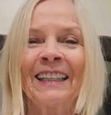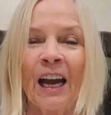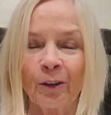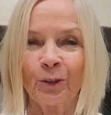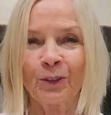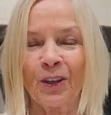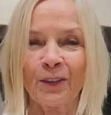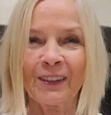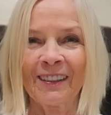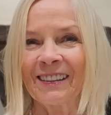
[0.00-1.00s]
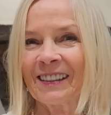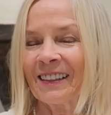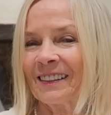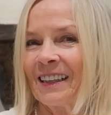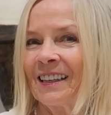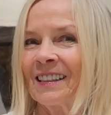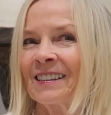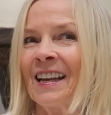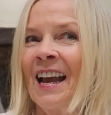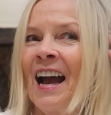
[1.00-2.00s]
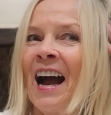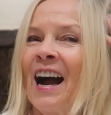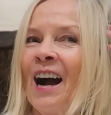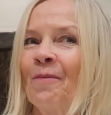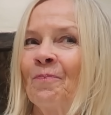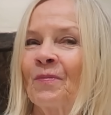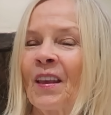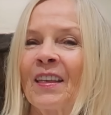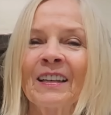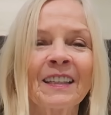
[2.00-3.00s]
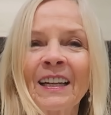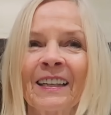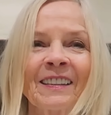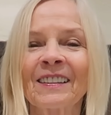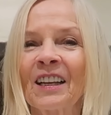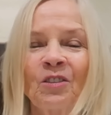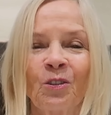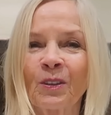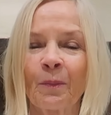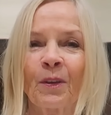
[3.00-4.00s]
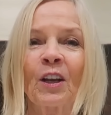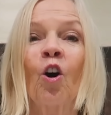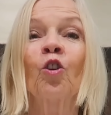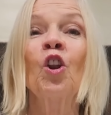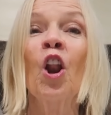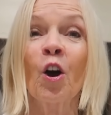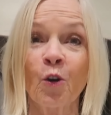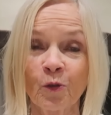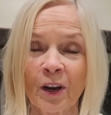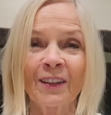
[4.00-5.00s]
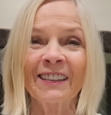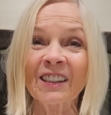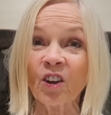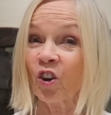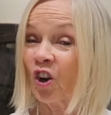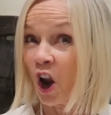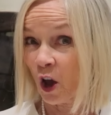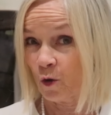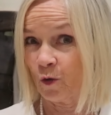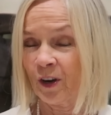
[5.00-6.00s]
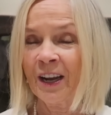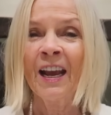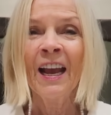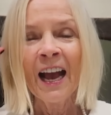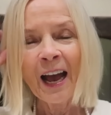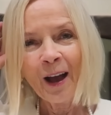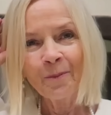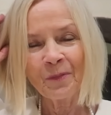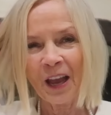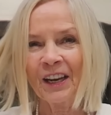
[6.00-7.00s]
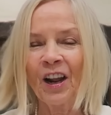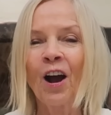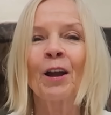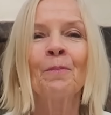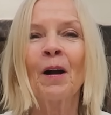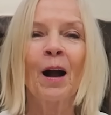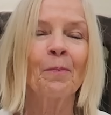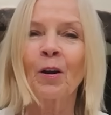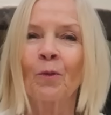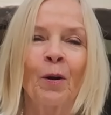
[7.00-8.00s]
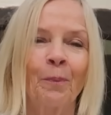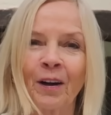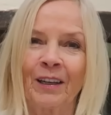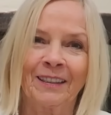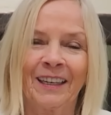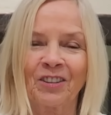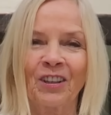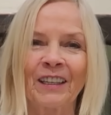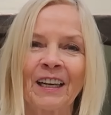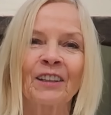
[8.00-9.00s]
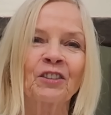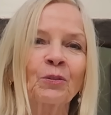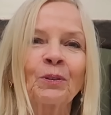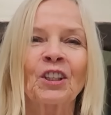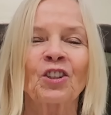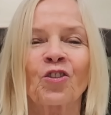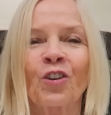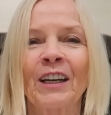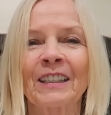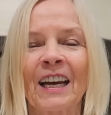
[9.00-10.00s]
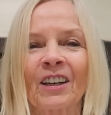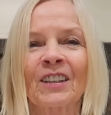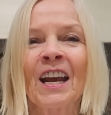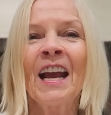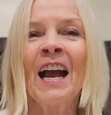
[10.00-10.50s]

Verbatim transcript: carol service in Sussex, um, they said, let us send you something on loan. This is on loan. Um, and I, I might well buy it, actually. I just wanted to try it out.